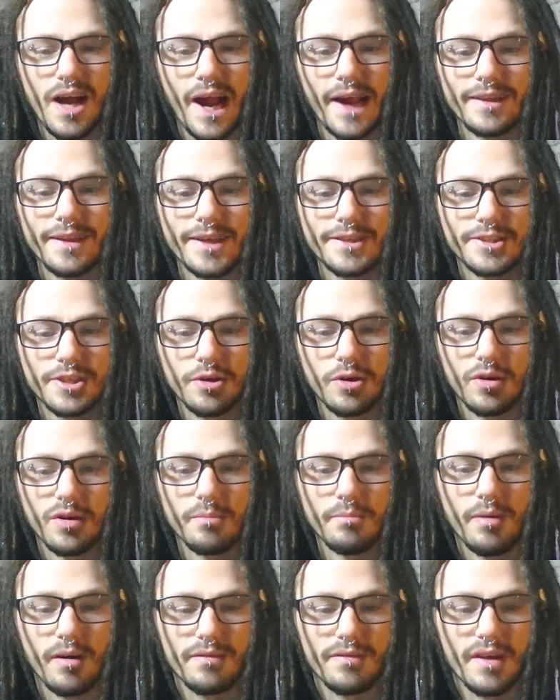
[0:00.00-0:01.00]
I like to go
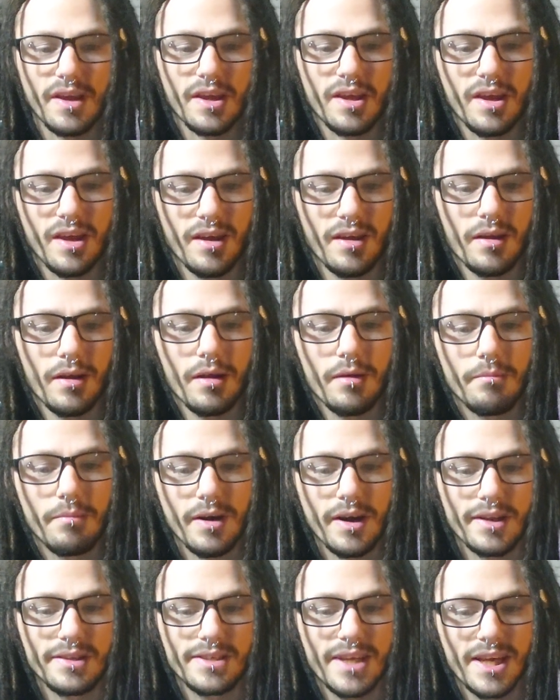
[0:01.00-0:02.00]
to Buffet King,
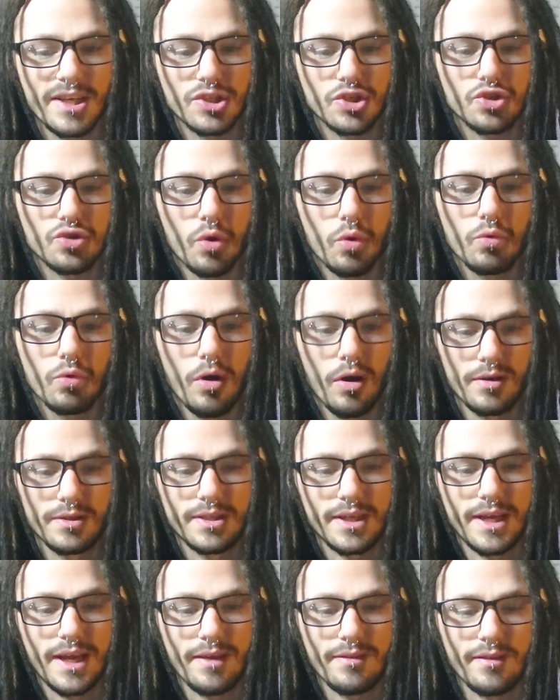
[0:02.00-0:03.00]
but it takes so long
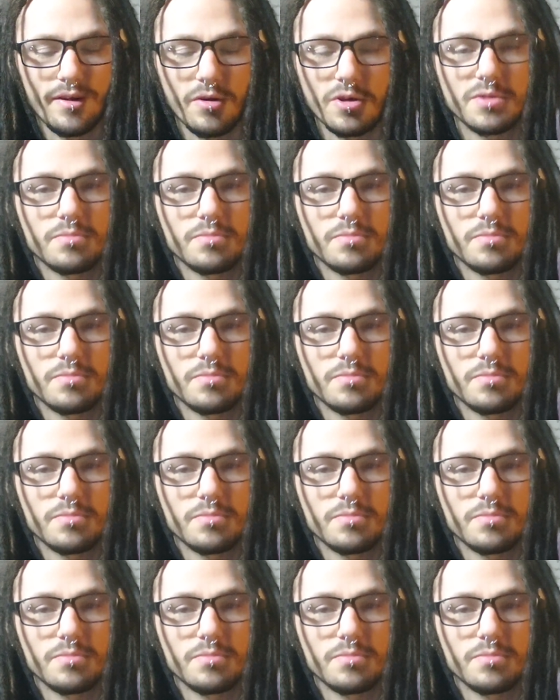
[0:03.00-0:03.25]
to get there.